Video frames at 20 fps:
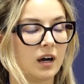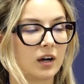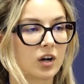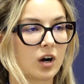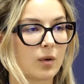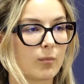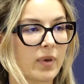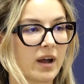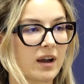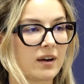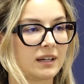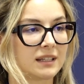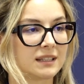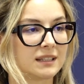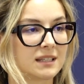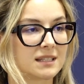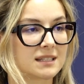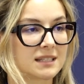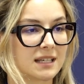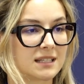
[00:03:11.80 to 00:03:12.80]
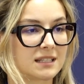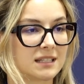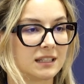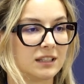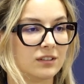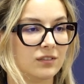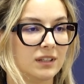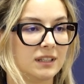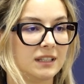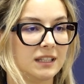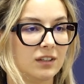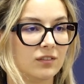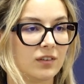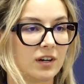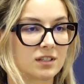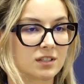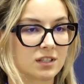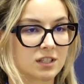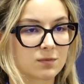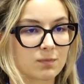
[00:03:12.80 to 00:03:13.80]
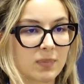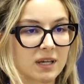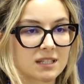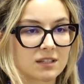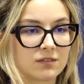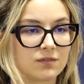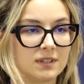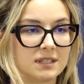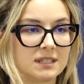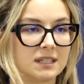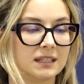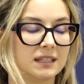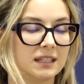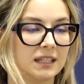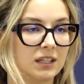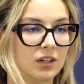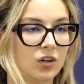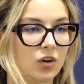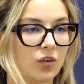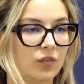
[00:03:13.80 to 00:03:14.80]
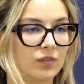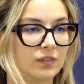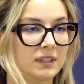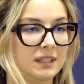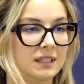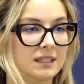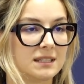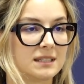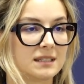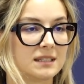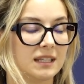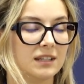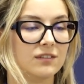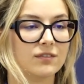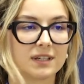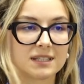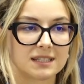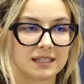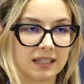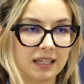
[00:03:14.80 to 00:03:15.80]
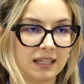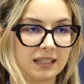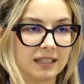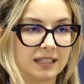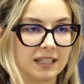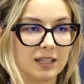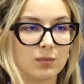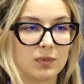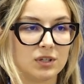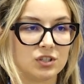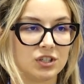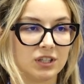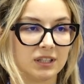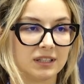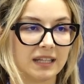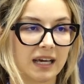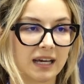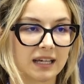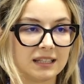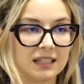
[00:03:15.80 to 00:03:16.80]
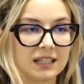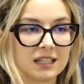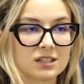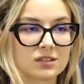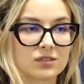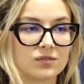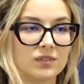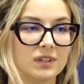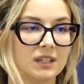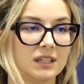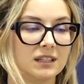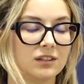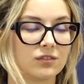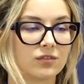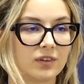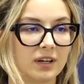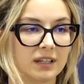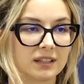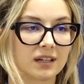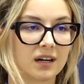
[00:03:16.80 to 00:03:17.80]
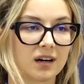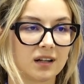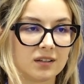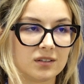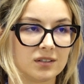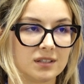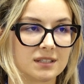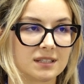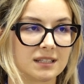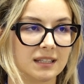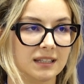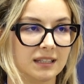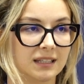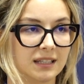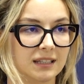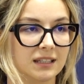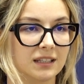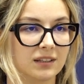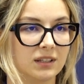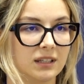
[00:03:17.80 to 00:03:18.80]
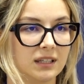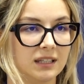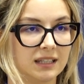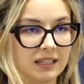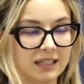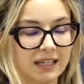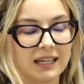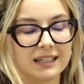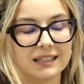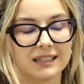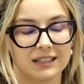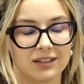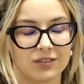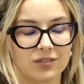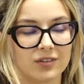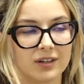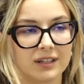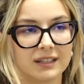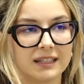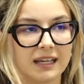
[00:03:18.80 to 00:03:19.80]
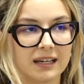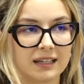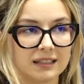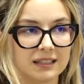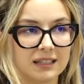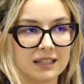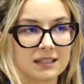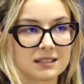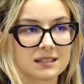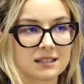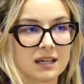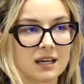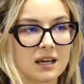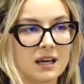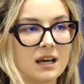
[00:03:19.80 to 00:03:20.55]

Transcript: comparing the sensitivity versus specificity of these investigated imaging techniques with different colors indicating different techniques.